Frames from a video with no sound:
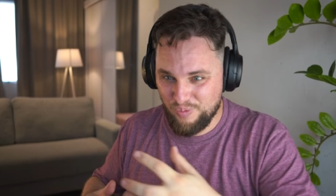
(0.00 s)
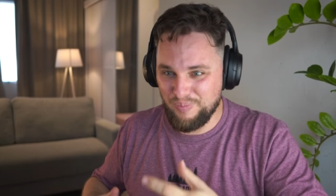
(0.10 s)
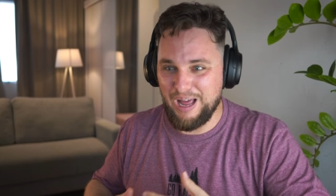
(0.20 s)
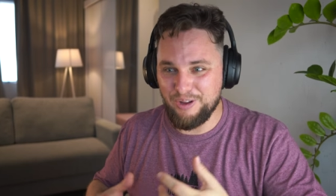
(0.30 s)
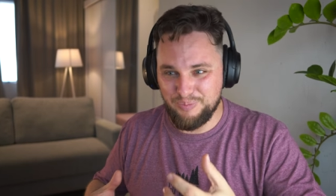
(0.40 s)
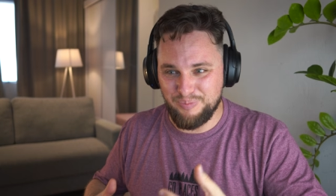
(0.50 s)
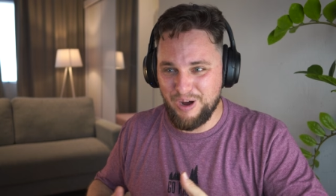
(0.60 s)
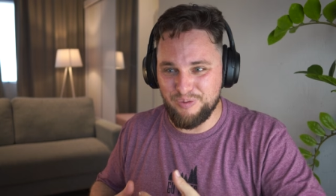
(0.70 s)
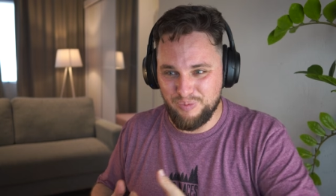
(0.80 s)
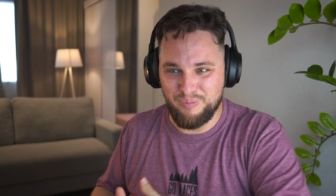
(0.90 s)

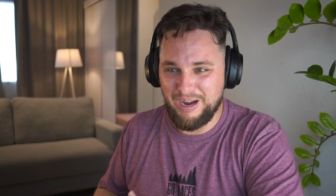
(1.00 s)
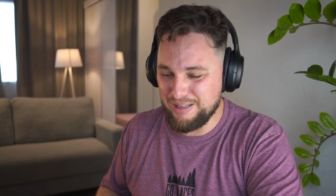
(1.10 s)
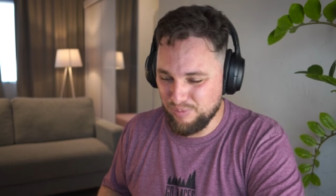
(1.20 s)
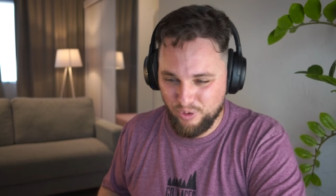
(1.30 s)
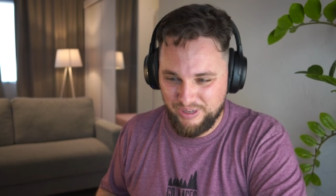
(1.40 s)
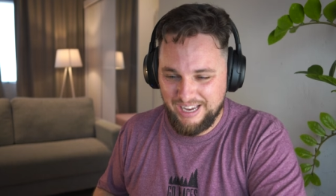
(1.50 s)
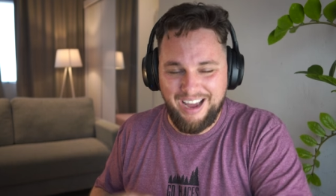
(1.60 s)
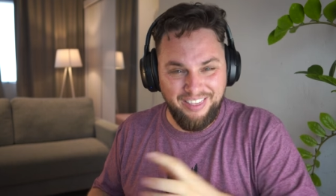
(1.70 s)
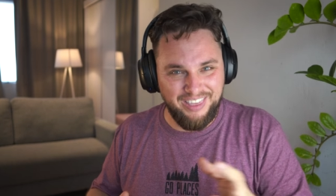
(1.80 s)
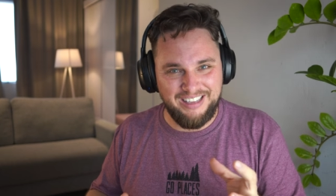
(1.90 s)
mind-blowing.
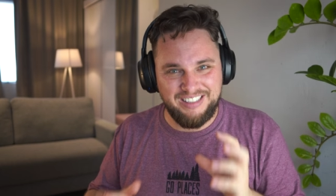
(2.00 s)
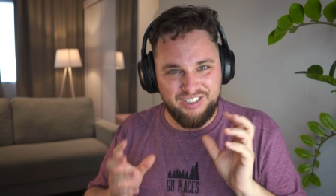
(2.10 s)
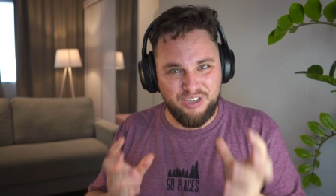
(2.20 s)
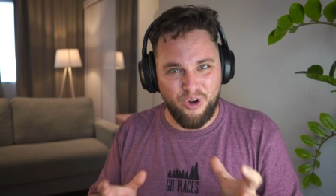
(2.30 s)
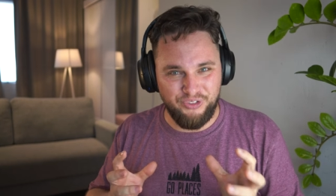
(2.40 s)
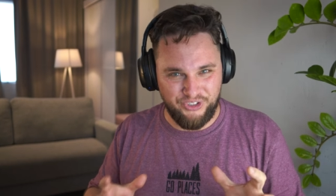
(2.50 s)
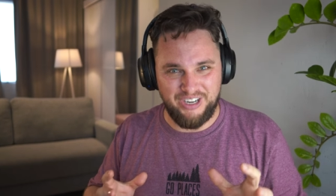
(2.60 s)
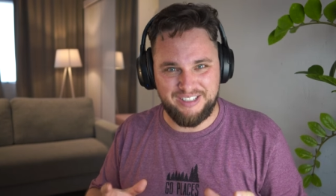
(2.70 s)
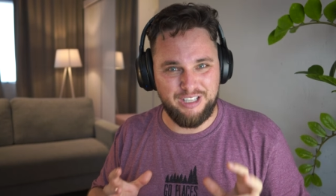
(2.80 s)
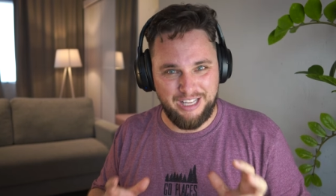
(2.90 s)
I think this
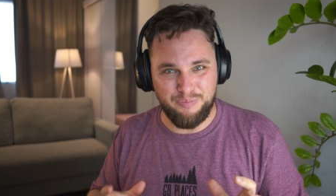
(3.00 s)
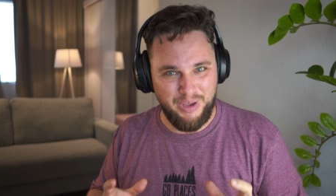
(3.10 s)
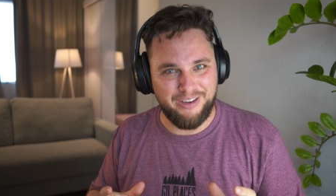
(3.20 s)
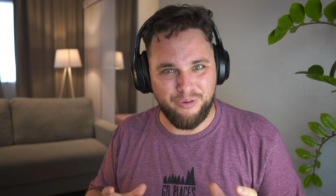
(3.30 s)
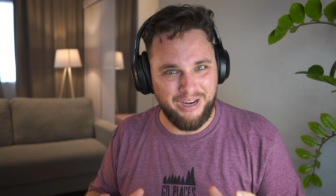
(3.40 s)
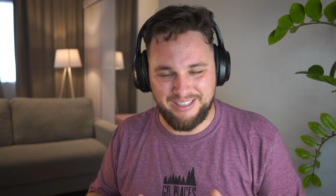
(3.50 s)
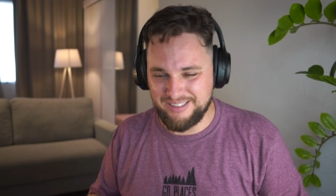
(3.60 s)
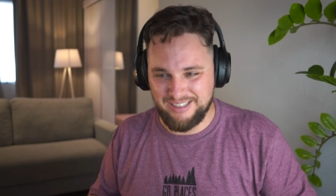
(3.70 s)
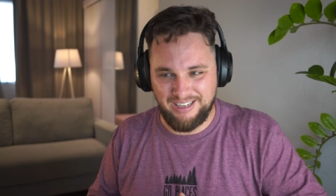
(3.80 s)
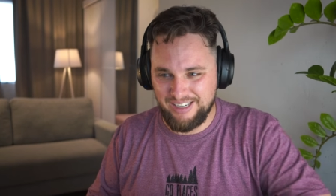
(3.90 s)
contrast that make
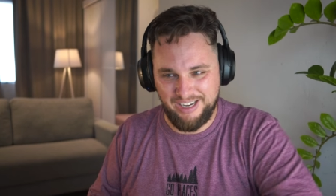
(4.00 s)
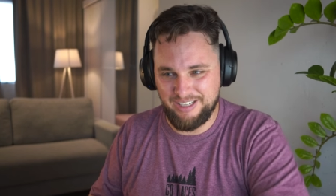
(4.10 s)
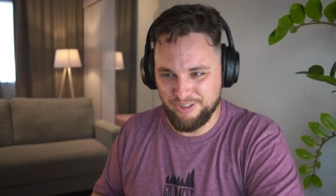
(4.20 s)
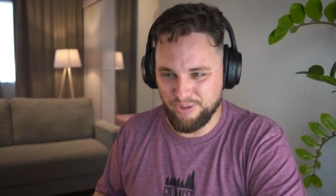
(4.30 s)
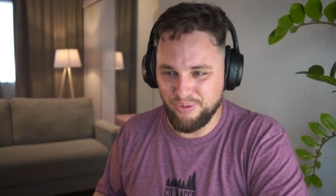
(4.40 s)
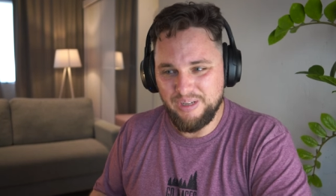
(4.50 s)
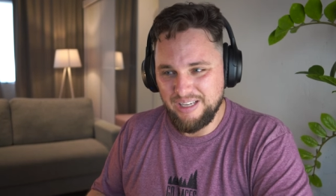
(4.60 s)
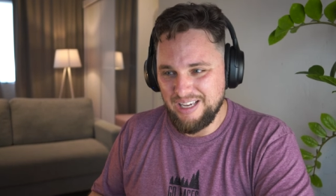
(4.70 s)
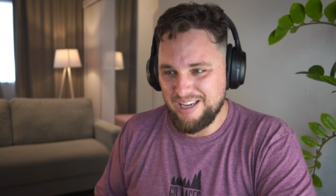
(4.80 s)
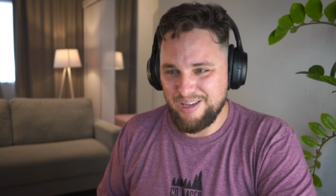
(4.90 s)
raised, I, I don't know.
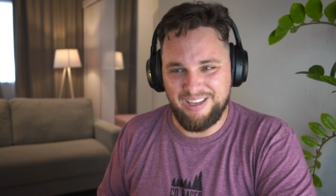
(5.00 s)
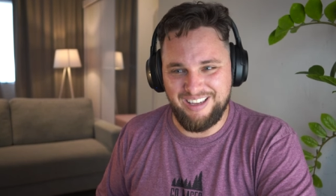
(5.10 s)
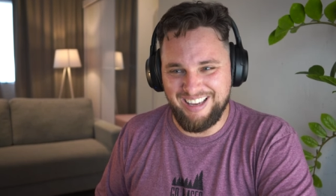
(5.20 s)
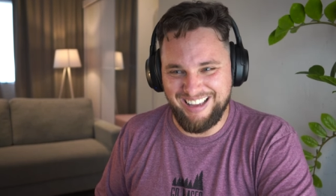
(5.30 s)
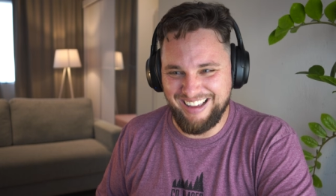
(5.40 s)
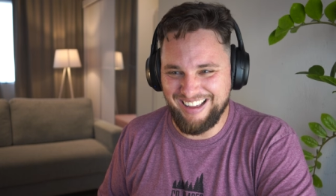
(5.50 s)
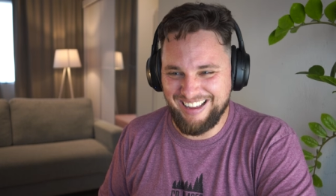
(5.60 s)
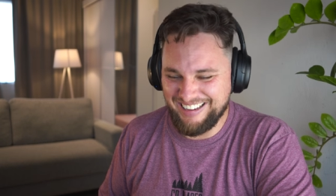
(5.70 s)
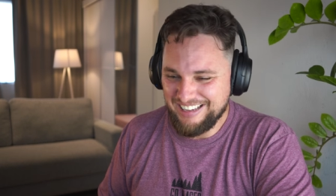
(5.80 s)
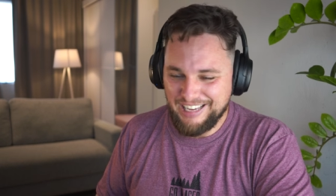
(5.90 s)

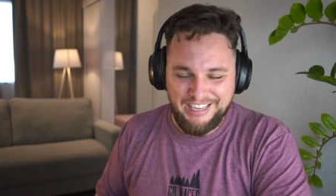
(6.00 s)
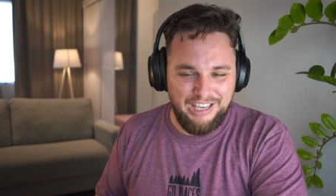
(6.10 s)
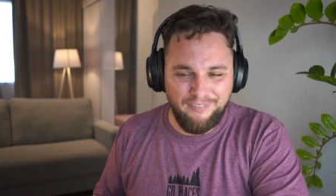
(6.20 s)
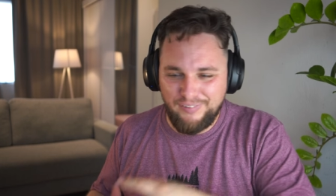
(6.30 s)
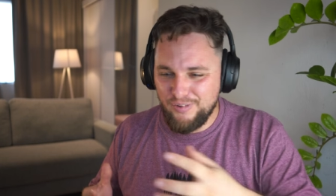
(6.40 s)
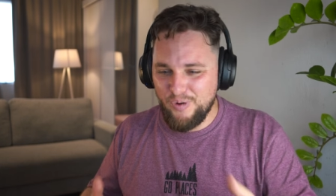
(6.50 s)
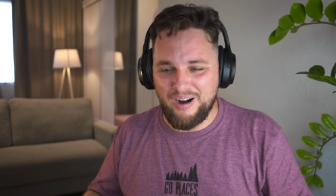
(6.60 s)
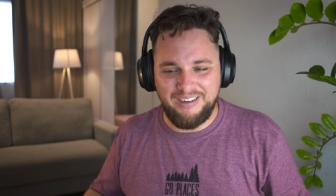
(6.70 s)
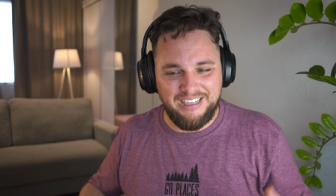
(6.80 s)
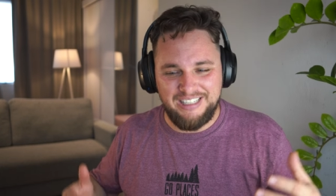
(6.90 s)
If you
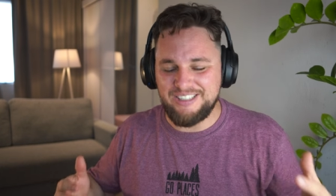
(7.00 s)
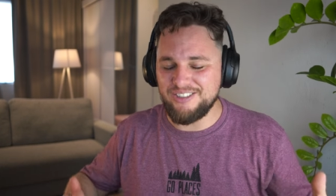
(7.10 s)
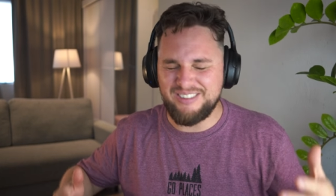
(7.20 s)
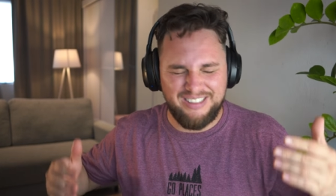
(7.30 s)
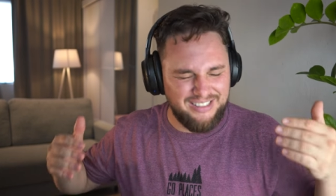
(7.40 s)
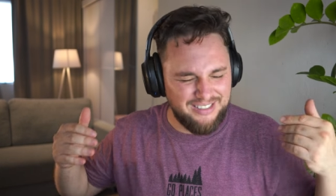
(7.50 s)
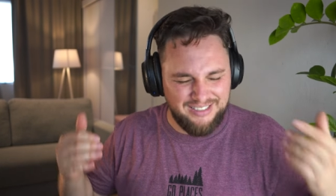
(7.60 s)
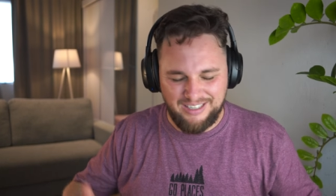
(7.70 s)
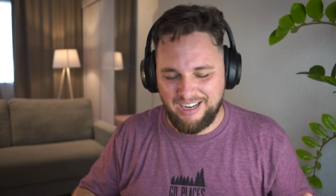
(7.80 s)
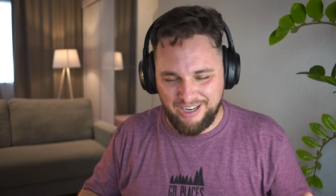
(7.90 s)
are into this
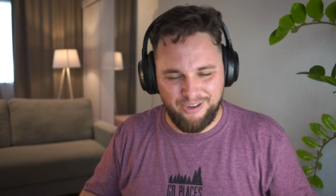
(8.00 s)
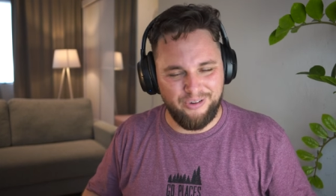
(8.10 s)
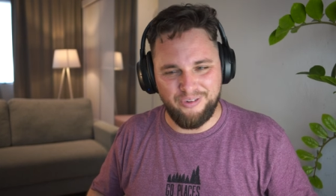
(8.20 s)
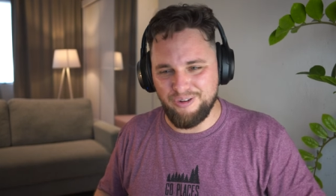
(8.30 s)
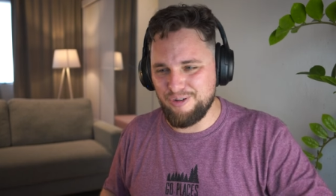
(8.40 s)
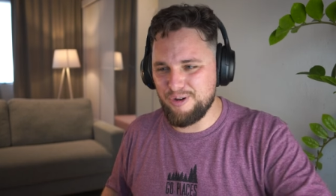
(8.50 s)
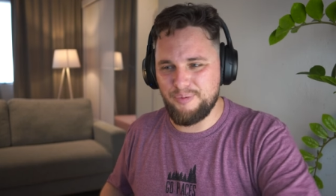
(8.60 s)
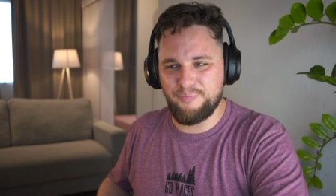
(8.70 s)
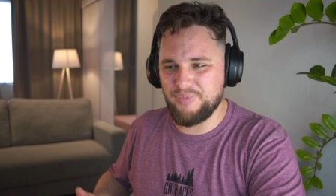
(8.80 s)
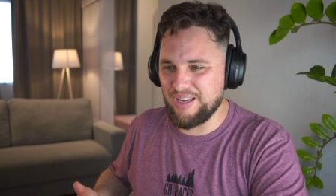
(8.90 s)
style,
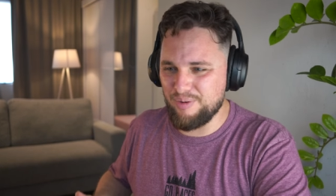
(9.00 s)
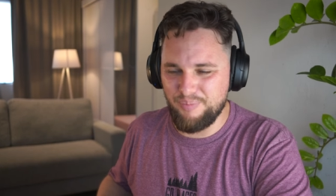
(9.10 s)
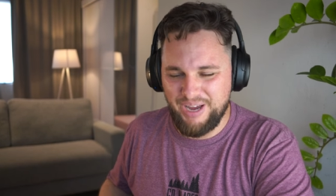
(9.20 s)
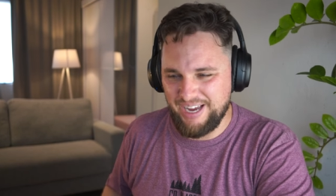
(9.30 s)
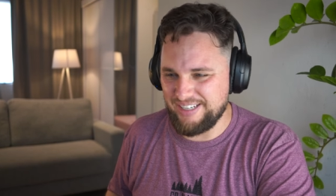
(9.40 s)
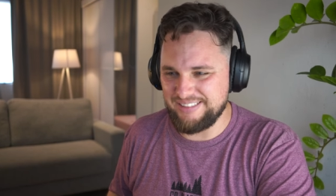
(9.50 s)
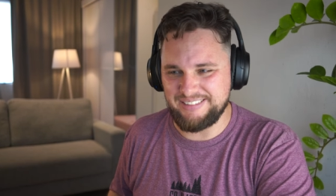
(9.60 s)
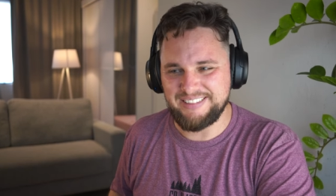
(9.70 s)
man,